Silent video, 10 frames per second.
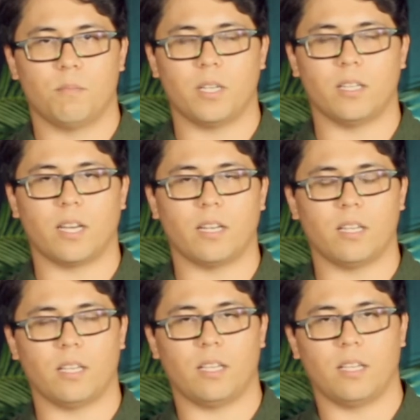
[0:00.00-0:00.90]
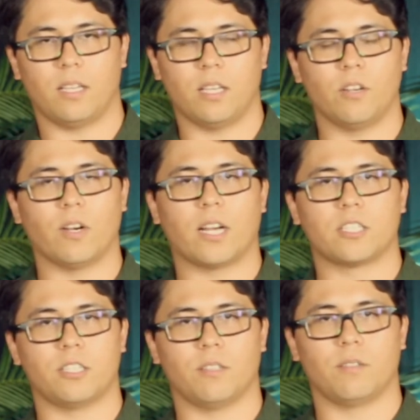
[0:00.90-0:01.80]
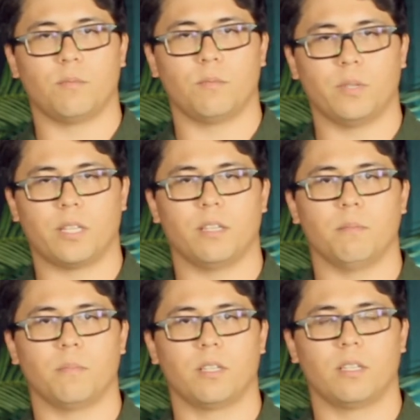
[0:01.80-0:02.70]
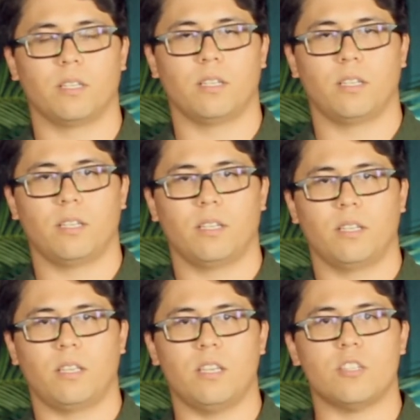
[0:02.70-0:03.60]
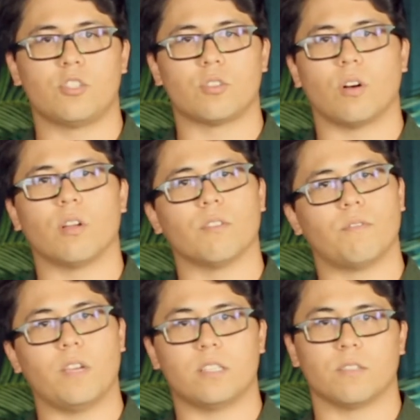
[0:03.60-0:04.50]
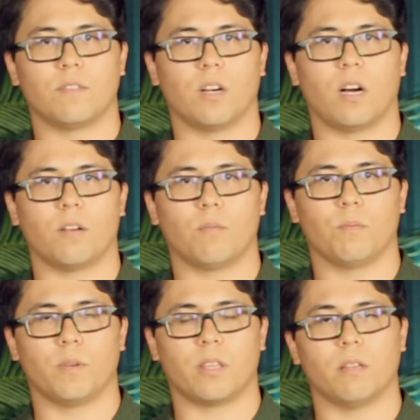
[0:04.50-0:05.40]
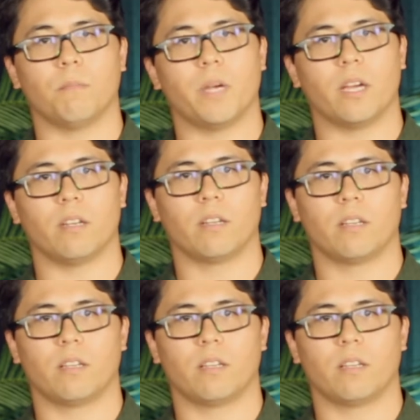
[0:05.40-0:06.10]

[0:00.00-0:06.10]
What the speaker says: But in that interaction with him, he saw the face of God within a man,